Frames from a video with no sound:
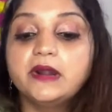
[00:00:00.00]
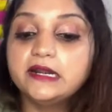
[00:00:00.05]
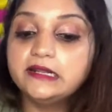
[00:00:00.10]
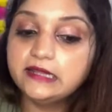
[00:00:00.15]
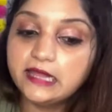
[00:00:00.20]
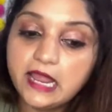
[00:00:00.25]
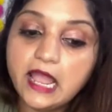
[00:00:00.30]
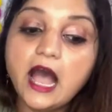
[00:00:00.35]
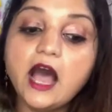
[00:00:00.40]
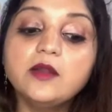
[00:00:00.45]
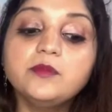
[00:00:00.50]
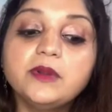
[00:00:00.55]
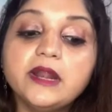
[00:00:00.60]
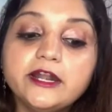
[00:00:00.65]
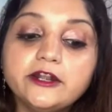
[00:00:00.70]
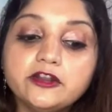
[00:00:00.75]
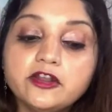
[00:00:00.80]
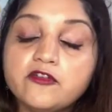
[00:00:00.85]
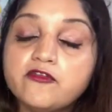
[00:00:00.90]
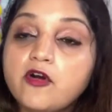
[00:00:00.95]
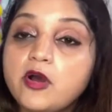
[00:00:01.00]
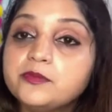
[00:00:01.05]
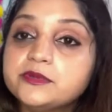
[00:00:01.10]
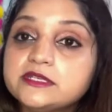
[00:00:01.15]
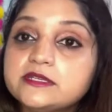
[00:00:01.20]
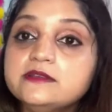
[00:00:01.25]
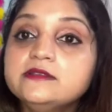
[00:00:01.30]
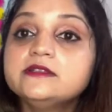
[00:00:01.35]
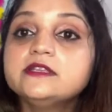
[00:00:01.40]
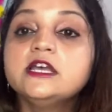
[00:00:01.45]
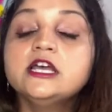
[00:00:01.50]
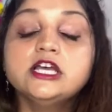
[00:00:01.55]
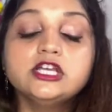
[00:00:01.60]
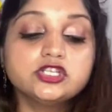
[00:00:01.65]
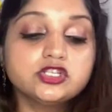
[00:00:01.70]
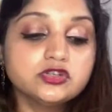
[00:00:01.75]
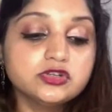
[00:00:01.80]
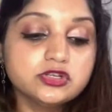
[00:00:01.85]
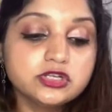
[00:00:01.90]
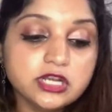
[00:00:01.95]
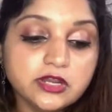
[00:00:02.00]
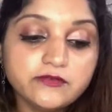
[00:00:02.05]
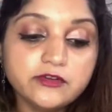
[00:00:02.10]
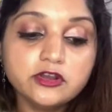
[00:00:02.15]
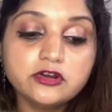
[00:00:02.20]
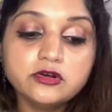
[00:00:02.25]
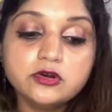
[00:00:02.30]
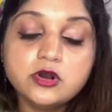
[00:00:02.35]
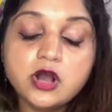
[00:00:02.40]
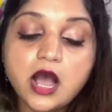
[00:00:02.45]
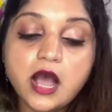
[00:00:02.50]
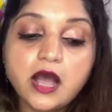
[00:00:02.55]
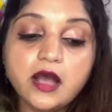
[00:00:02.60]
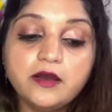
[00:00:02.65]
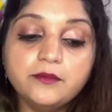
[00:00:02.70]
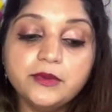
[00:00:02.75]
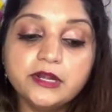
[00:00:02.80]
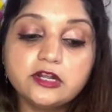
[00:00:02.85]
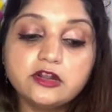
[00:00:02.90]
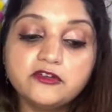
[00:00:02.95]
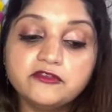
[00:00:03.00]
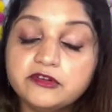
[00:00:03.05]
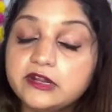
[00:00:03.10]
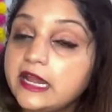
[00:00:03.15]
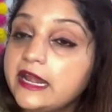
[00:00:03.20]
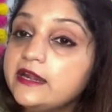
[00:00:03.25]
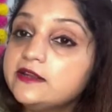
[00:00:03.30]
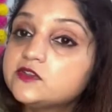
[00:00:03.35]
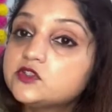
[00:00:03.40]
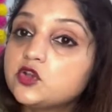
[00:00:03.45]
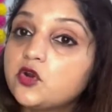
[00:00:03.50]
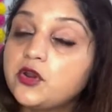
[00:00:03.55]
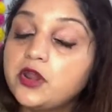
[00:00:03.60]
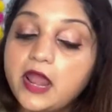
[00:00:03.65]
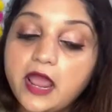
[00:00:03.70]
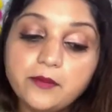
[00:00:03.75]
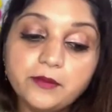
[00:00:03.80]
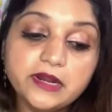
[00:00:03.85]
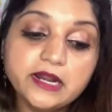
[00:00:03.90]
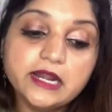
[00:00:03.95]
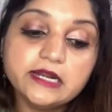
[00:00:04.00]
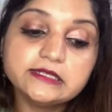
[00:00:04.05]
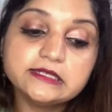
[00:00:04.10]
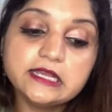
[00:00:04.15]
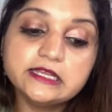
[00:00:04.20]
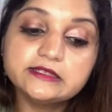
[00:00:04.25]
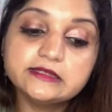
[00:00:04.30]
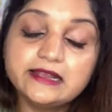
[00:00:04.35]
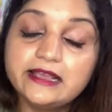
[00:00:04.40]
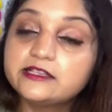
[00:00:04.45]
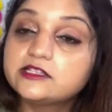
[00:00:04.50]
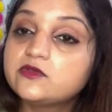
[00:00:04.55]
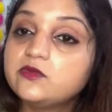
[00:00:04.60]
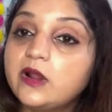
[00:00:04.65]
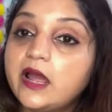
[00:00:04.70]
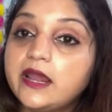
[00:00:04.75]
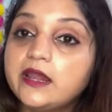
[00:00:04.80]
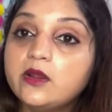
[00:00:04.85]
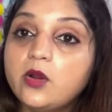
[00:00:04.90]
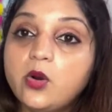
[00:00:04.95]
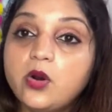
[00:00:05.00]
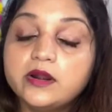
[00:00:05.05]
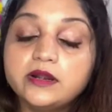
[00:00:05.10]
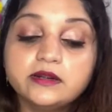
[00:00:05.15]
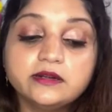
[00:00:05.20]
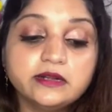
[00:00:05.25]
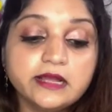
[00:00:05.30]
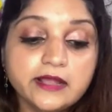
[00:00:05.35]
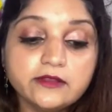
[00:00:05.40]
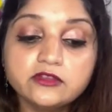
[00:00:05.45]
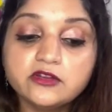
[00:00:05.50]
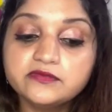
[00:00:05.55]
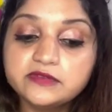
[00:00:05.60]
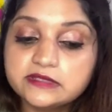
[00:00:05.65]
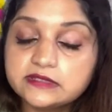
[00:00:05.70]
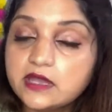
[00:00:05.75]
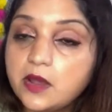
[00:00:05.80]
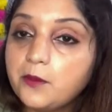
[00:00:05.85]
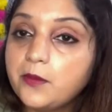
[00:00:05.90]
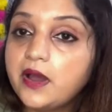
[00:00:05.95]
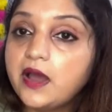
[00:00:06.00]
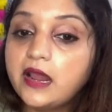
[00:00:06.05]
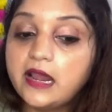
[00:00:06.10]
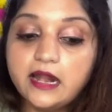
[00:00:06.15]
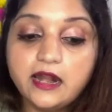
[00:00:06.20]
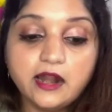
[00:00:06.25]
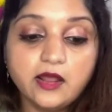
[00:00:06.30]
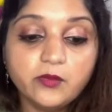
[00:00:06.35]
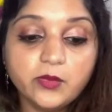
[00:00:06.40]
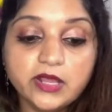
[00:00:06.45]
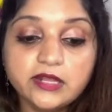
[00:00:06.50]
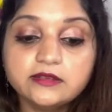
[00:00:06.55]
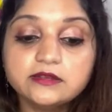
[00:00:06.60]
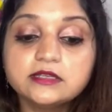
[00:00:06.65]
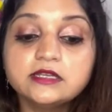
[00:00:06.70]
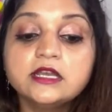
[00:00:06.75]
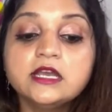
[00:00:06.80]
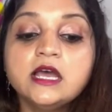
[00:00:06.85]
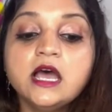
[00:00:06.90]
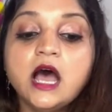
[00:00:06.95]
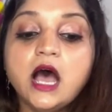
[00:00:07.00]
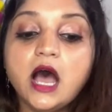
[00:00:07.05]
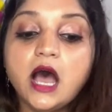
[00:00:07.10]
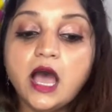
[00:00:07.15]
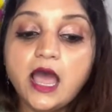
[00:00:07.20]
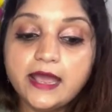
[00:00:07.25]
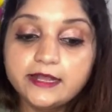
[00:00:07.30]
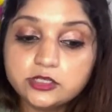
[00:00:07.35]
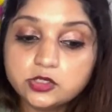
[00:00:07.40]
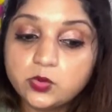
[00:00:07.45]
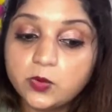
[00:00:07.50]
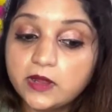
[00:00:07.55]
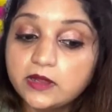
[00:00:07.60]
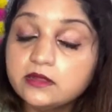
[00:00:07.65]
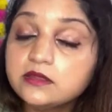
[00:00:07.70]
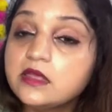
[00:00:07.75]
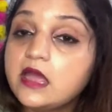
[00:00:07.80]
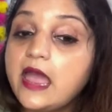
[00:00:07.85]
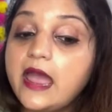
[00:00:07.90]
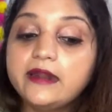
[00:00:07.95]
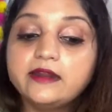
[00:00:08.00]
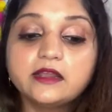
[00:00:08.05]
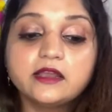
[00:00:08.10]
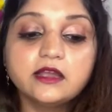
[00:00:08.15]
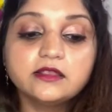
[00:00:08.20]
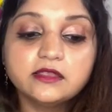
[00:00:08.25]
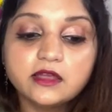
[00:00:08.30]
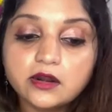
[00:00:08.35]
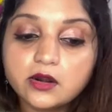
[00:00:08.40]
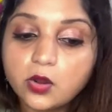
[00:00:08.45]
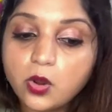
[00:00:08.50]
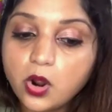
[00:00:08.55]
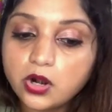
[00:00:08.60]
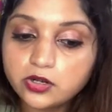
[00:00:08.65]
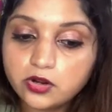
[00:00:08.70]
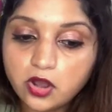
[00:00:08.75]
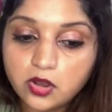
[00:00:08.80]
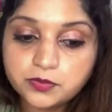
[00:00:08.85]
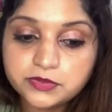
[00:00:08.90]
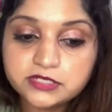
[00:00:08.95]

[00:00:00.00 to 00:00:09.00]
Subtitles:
But there are plenty of options. To give you a bit of date, so Emirates is next flying on 10th of December, 11th and 12th, and Qatar got